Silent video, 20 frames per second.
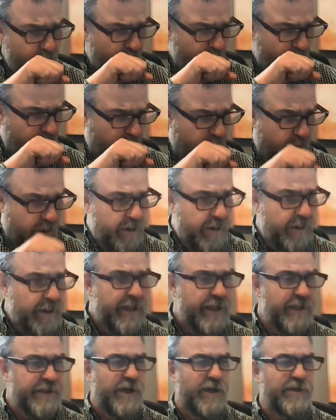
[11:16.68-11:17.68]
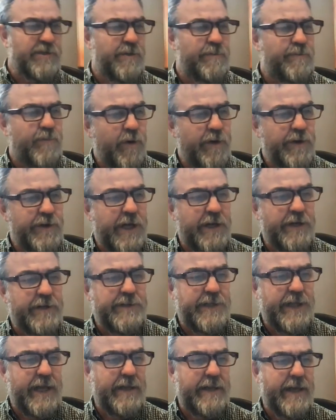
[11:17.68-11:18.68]
It's also important to
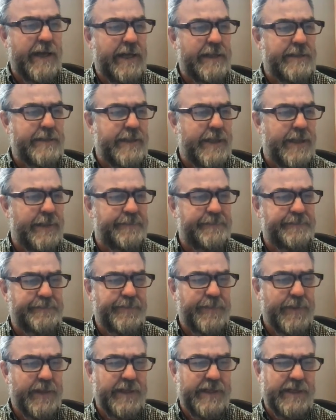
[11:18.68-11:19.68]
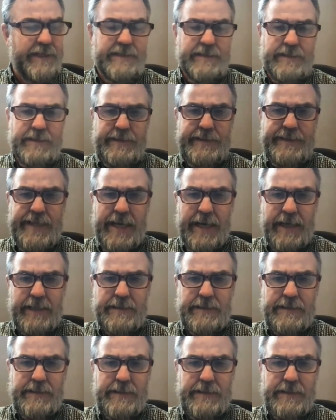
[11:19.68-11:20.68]
understand that these
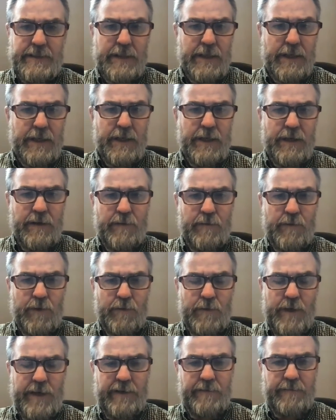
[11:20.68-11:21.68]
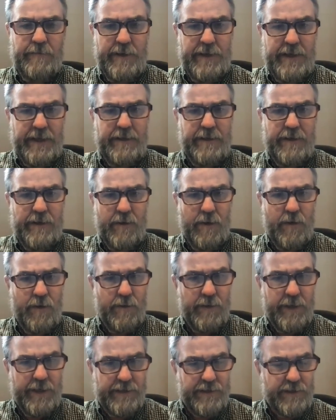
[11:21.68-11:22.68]
texts were written within their
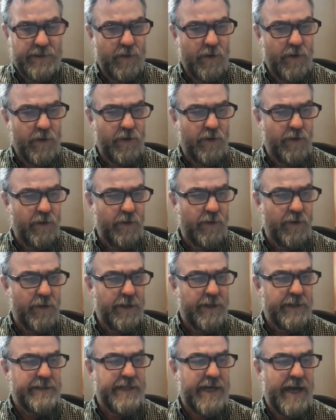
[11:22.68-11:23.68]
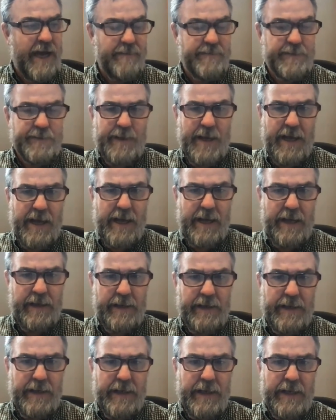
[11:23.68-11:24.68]
own historical time
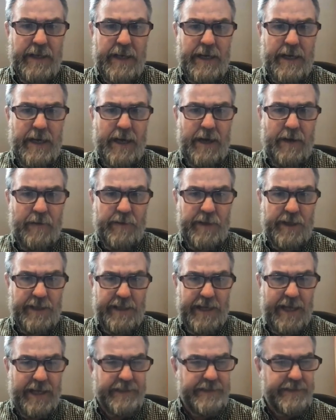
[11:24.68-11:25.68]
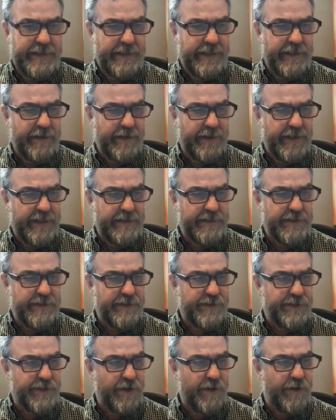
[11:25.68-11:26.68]
span within the ancient Near
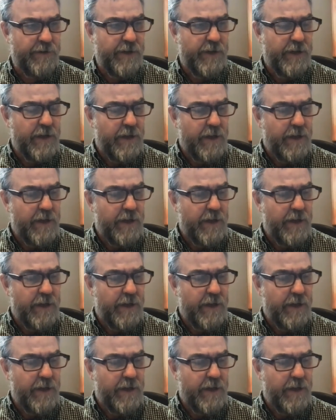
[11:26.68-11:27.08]
East. So,